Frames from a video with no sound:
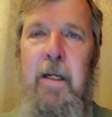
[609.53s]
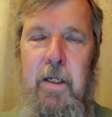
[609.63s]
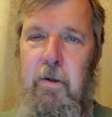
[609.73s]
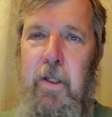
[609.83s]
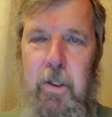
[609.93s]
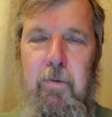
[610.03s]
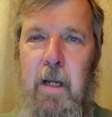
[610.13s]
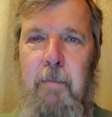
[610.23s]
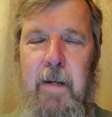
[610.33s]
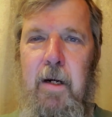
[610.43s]
You know, you
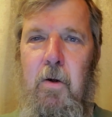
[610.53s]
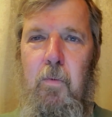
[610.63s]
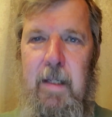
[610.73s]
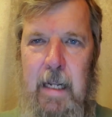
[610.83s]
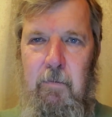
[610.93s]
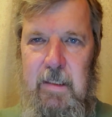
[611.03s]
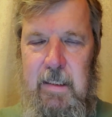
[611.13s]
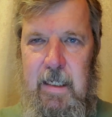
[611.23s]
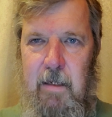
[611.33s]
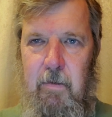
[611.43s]
come here without
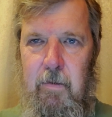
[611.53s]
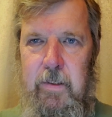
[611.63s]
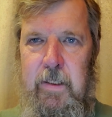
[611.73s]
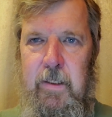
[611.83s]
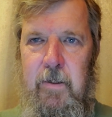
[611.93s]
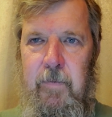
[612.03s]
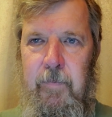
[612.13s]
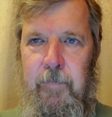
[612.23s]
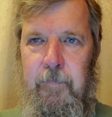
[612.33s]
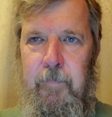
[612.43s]
skills
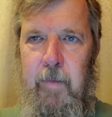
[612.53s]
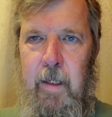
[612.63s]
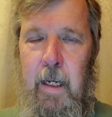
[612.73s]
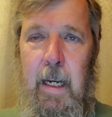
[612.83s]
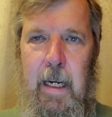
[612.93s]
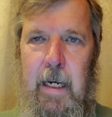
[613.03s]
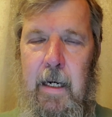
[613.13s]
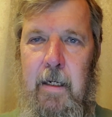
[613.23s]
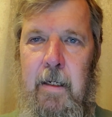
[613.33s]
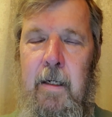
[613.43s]

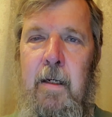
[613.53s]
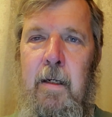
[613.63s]
and